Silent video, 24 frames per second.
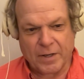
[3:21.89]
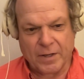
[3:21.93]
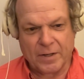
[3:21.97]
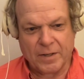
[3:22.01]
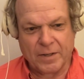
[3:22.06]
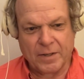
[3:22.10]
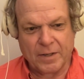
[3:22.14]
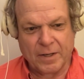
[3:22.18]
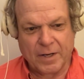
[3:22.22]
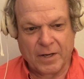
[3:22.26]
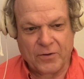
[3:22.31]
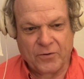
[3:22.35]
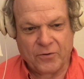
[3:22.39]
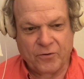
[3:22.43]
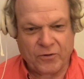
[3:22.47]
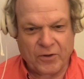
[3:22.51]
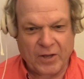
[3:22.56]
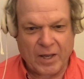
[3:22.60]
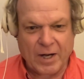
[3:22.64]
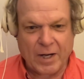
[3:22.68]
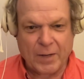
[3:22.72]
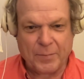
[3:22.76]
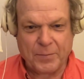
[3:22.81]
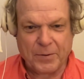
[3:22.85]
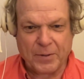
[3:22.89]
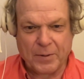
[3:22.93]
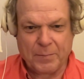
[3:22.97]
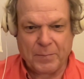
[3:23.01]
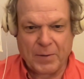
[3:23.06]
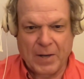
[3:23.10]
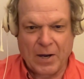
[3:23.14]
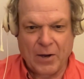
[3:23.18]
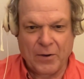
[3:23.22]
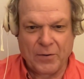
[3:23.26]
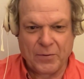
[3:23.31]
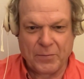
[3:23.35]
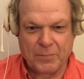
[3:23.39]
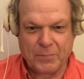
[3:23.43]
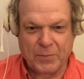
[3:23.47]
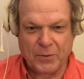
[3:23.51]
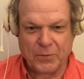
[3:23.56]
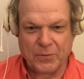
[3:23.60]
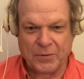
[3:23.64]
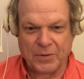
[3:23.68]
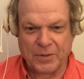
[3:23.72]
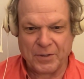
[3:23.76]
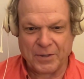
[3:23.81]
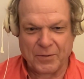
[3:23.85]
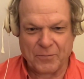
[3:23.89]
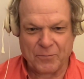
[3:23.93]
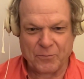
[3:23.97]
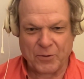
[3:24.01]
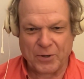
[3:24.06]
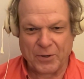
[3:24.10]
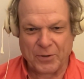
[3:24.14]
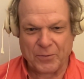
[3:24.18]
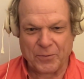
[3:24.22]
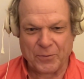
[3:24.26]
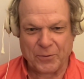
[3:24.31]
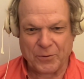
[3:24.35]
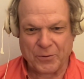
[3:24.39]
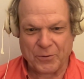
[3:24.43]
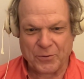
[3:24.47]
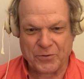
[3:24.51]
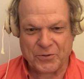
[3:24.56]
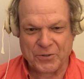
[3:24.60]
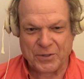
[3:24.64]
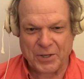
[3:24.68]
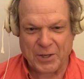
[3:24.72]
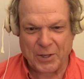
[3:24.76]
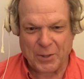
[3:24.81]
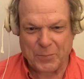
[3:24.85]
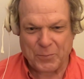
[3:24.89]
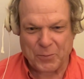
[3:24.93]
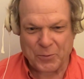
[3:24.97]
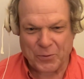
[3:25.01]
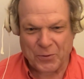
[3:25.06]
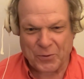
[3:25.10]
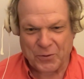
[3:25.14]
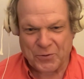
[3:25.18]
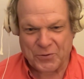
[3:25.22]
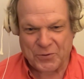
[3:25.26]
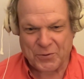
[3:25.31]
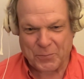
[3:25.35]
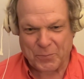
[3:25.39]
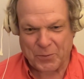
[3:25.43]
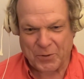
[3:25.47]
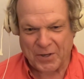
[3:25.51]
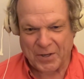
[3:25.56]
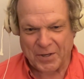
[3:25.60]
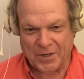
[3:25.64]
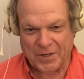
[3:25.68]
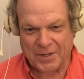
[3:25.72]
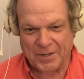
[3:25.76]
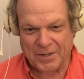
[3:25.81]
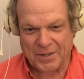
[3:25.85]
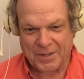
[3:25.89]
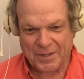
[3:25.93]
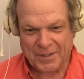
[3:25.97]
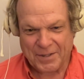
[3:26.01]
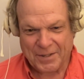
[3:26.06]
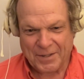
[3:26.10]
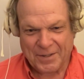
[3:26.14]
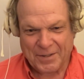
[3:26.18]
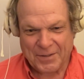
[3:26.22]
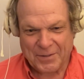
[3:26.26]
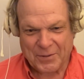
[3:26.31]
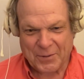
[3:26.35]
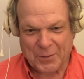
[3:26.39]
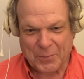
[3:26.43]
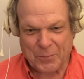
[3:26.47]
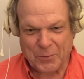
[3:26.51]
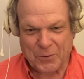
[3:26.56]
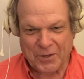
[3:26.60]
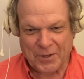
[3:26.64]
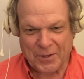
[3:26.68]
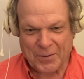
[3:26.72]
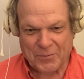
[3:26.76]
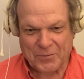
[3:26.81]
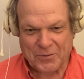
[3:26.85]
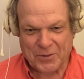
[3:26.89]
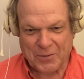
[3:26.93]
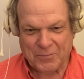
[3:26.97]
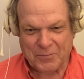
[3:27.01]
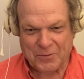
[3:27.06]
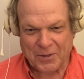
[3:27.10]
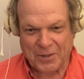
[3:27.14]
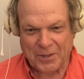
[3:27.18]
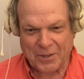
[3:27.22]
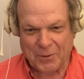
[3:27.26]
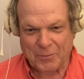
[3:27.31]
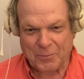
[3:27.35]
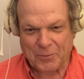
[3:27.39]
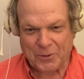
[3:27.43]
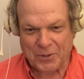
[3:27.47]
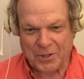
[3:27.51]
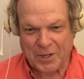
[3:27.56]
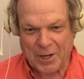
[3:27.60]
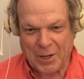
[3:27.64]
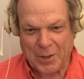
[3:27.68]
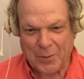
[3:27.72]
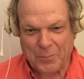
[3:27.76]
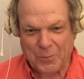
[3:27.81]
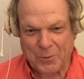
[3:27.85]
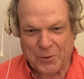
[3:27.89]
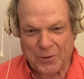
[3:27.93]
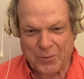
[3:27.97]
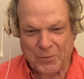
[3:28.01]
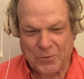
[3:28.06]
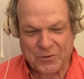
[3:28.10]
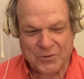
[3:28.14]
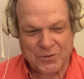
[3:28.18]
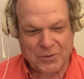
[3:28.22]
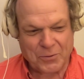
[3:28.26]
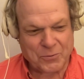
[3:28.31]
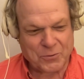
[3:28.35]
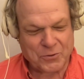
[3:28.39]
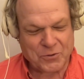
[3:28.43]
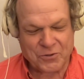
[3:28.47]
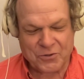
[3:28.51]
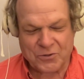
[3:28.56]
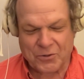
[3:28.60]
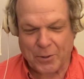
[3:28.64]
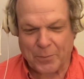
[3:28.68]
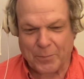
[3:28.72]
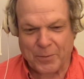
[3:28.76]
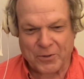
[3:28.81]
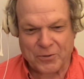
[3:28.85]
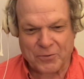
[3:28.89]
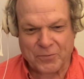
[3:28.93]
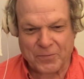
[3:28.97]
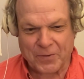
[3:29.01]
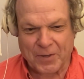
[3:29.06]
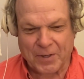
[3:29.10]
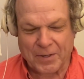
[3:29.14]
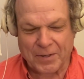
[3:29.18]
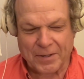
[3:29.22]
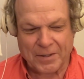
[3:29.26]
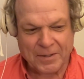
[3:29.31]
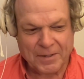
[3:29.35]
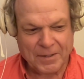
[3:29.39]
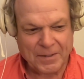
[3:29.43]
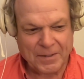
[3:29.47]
And I'd stand up in the bow of the boat and give rudder orders and helm orders to bring it in to the marina. So I felt like a real cowboy. It was so much fun.